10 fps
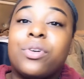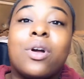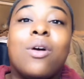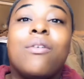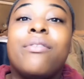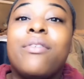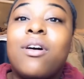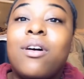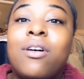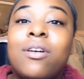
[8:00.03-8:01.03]
gonna
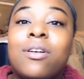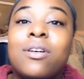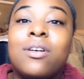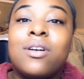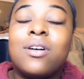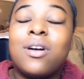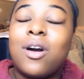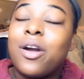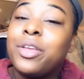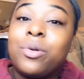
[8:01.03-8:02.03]
fall
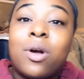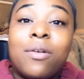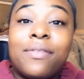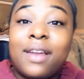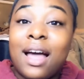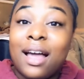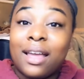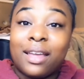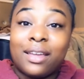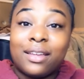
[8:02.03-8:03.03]
or you gonna
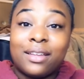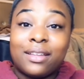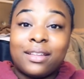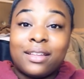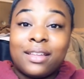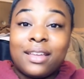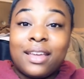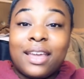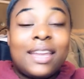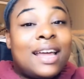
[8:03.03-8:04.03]
fly.
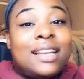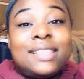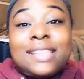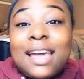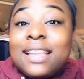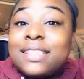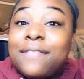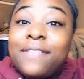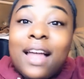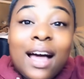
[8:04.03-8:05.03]
And I decided to
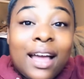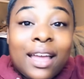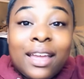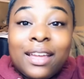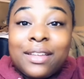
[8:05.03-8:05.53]
fly.